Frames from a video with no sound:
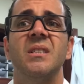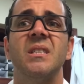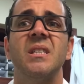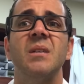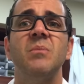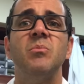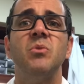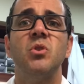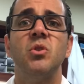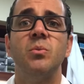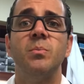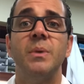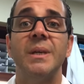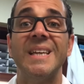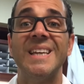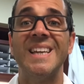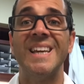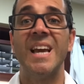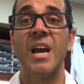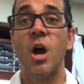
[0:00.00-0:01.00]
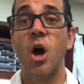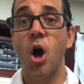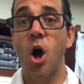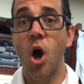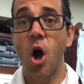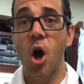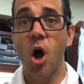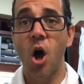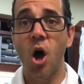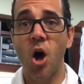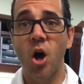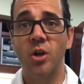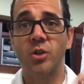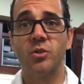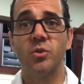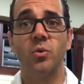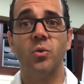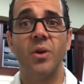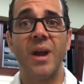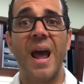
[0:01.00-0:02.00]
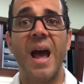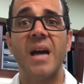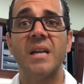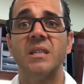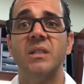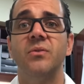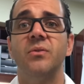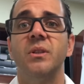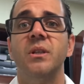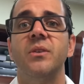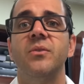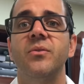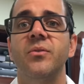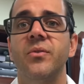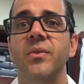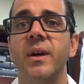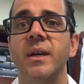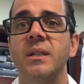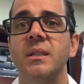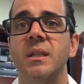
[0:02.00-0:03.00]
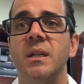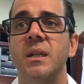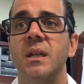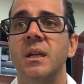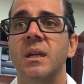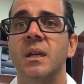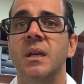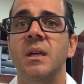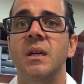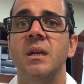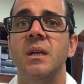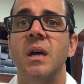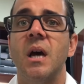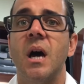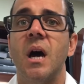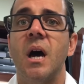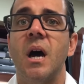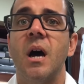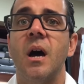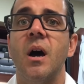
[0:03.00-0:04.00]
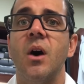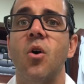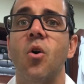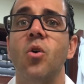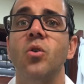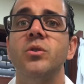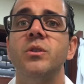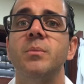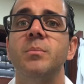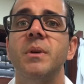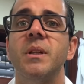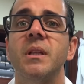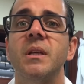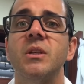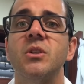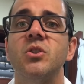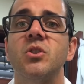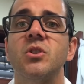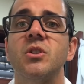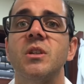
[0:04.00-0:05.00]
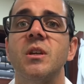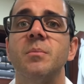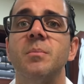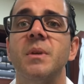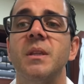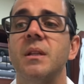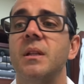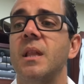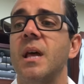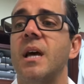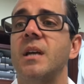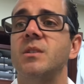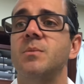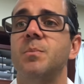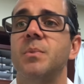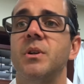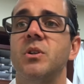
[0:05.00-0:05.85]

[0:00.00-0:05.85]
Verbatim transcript: seem to be hot or actively infected. Uh, ultimately, he just sent me the last